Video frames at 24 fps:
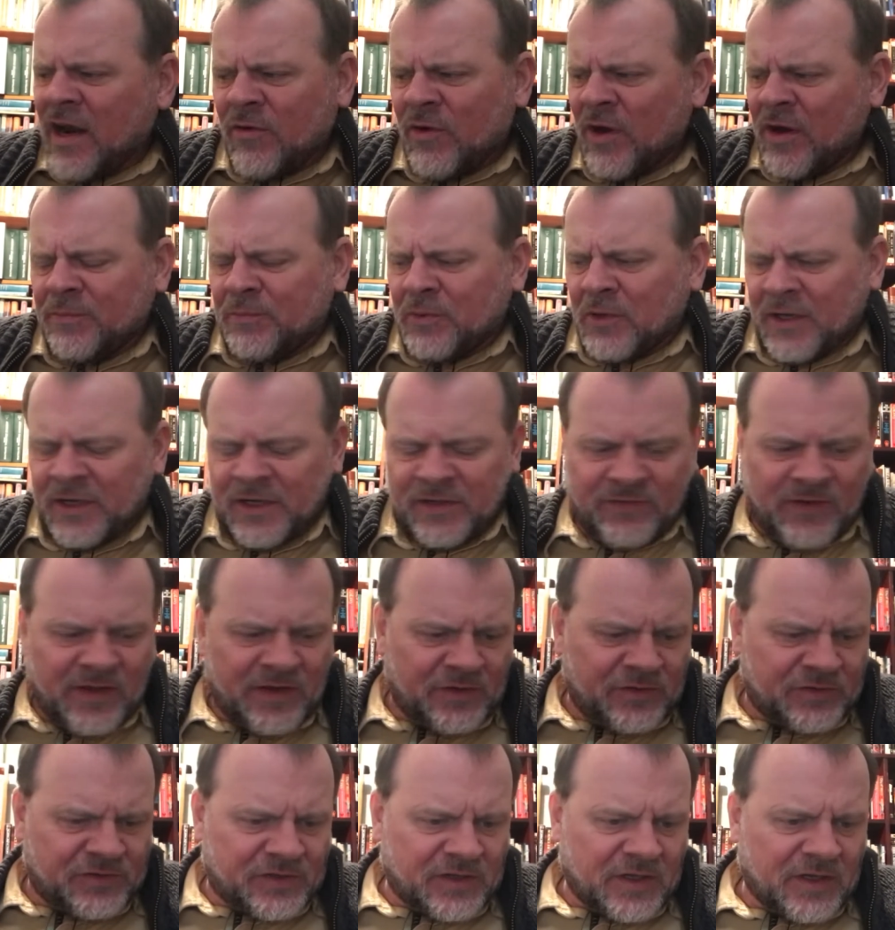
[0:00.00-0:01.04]
I read plenty of
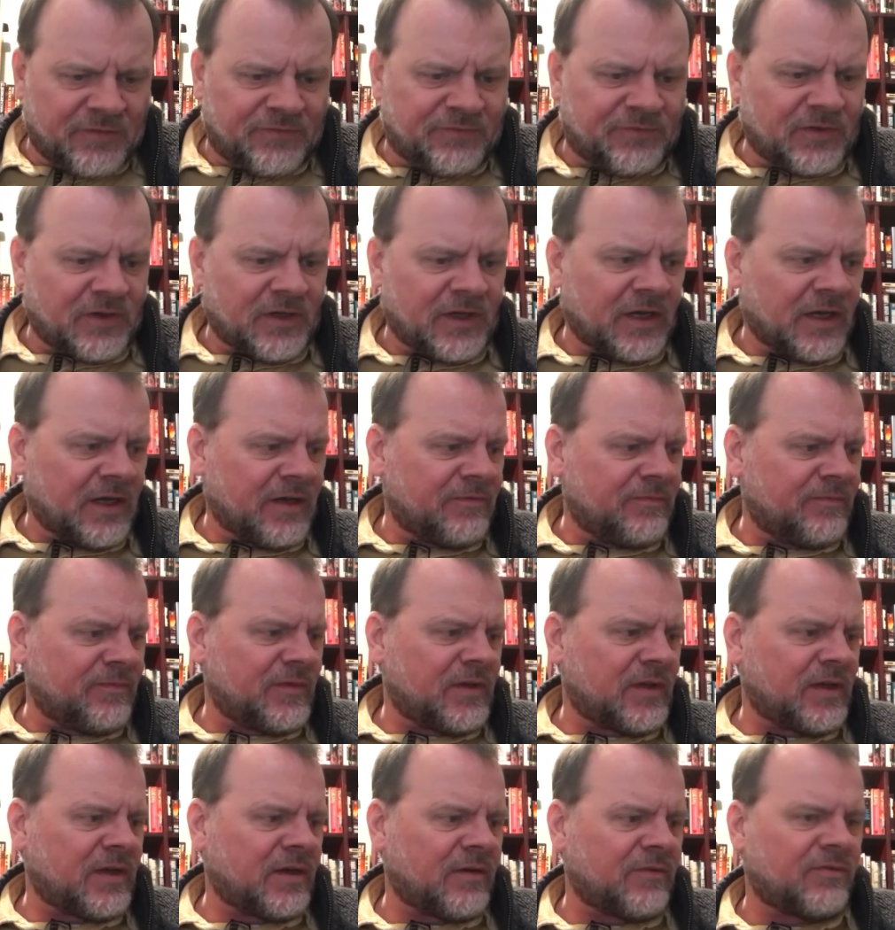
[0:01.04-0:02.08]
other stuff
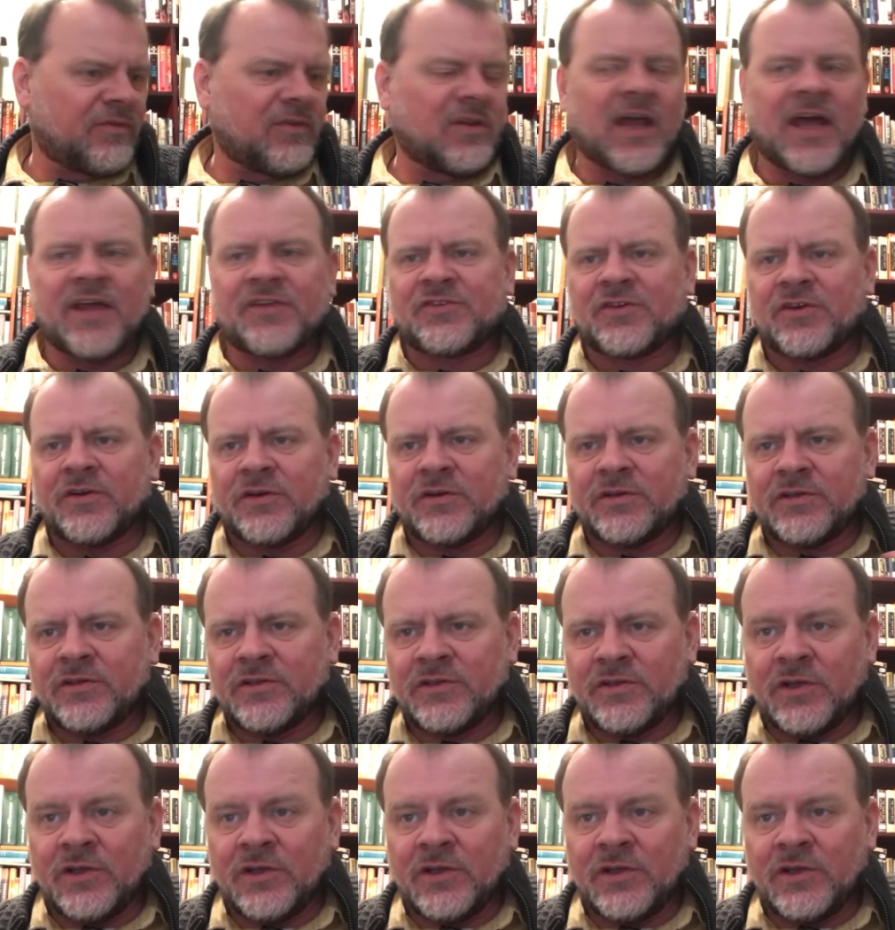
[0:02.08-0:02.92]
of lesser